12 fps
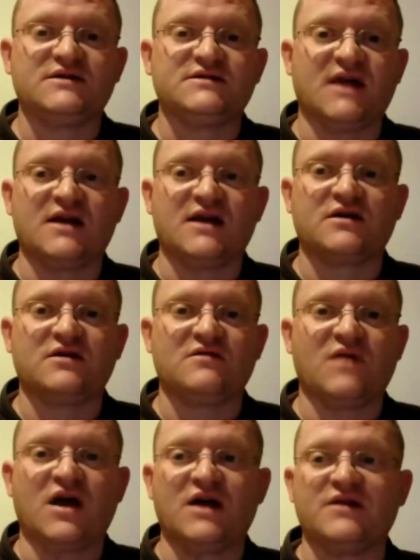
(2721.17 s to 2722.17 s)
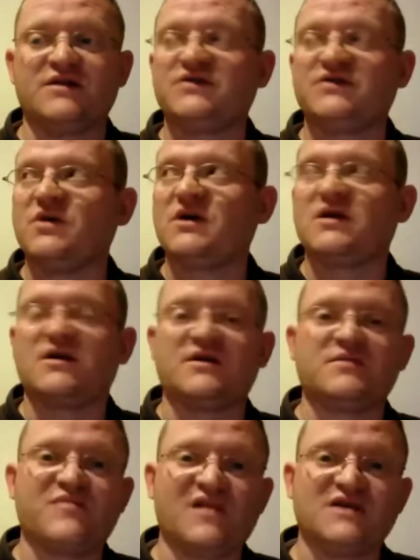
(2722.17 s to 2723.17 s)
and it's telling you, right,
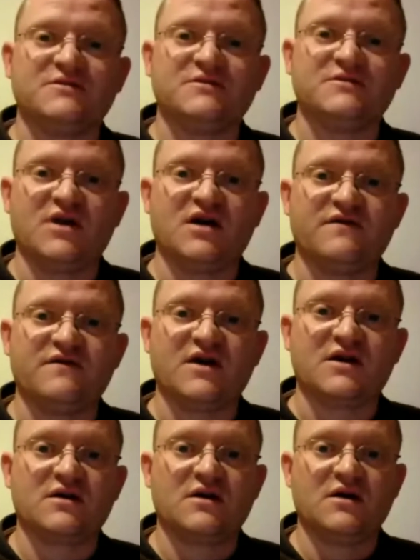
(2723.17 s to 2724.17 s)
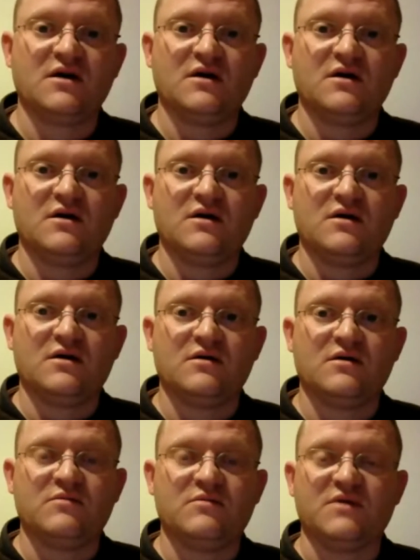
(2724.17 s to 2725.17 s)
this week is present perfect.
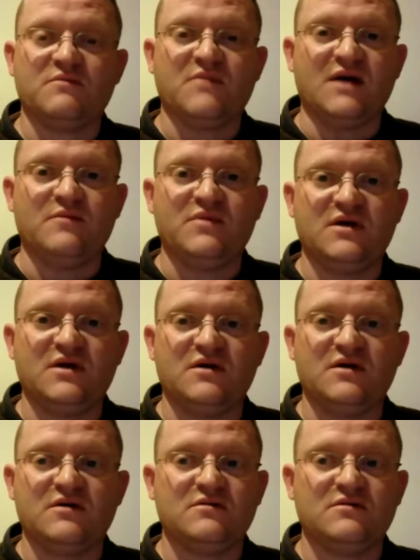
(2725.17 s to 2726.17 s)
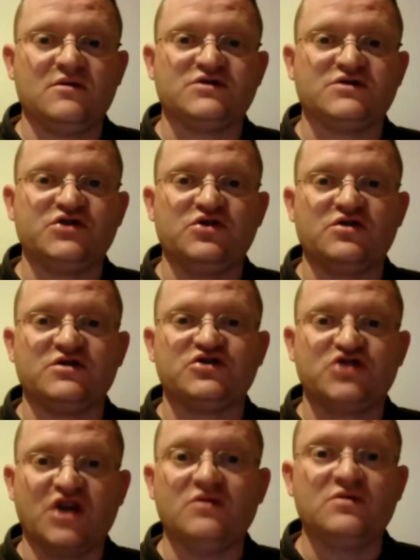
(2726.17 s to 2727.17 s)
But maybe your
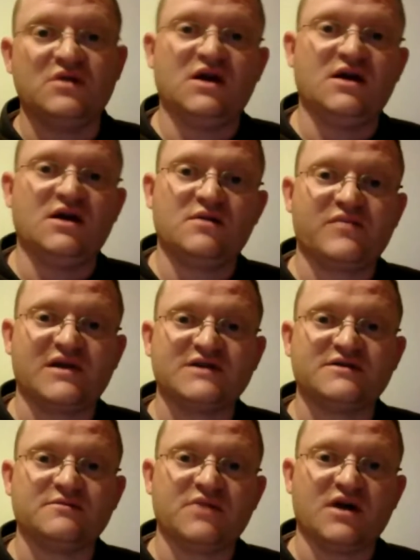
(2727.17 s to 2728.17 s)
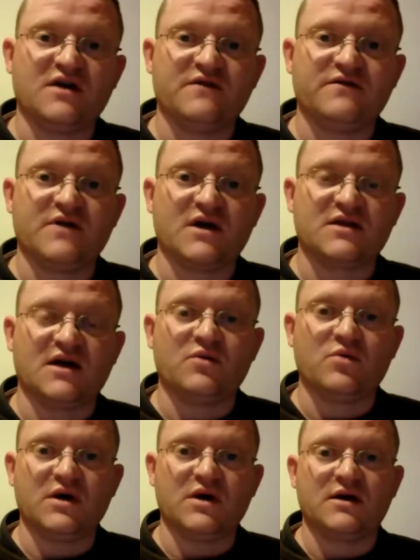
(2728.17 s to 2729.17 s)
students don't need present
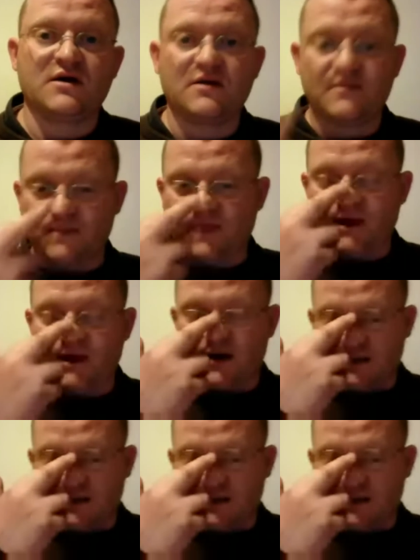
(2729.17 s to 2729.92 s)
perfect that week.